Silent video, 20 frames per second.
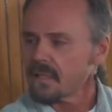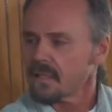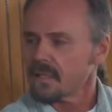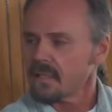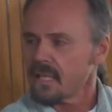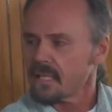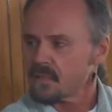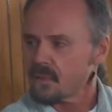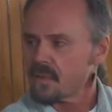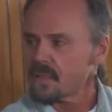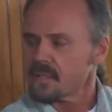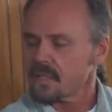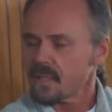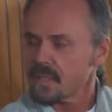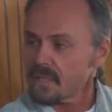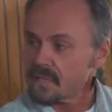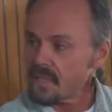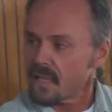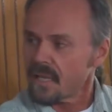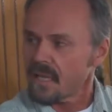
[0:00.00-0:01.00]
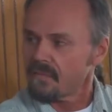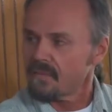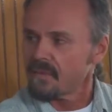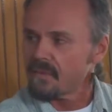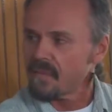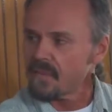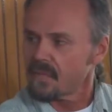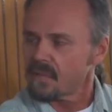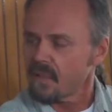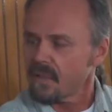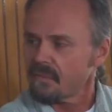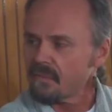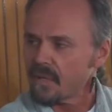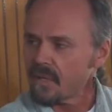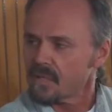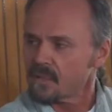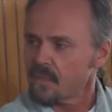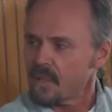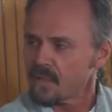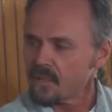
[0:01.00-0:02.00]
And that's why he said, it's got to have a
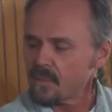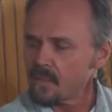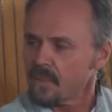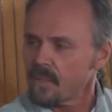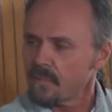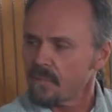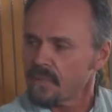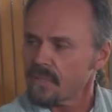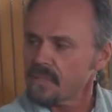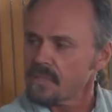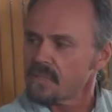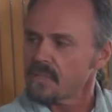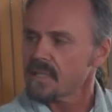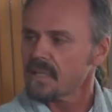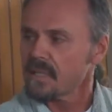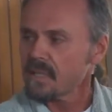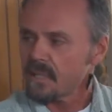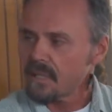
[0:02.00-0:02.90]
very special purpose.